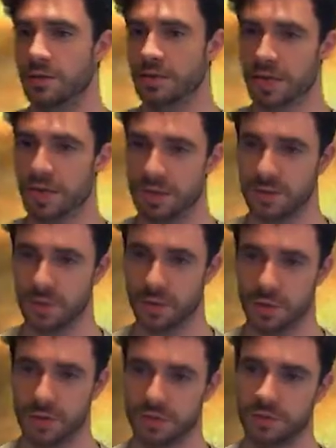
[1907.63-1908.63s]
a
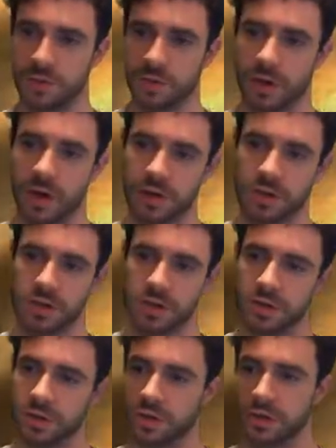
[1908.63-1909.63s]
200-foot high
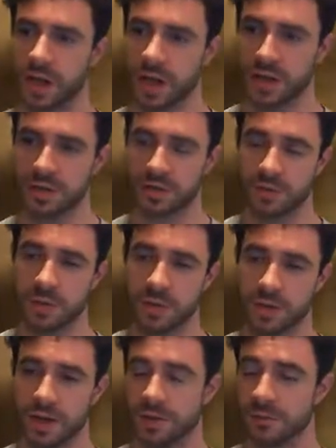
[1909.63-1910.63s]
church and
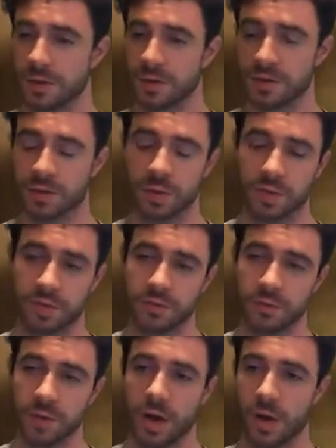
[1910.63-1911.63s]
someone gave me a
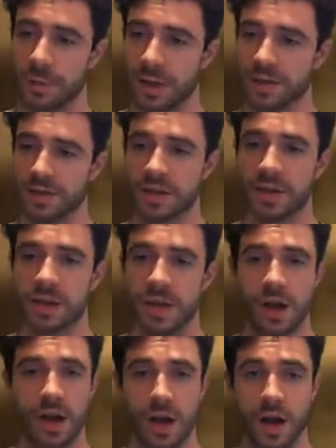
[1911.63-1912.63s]
200-foot high painting,
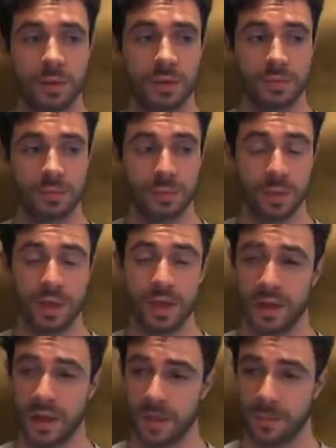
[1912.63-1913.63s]
I would put that there.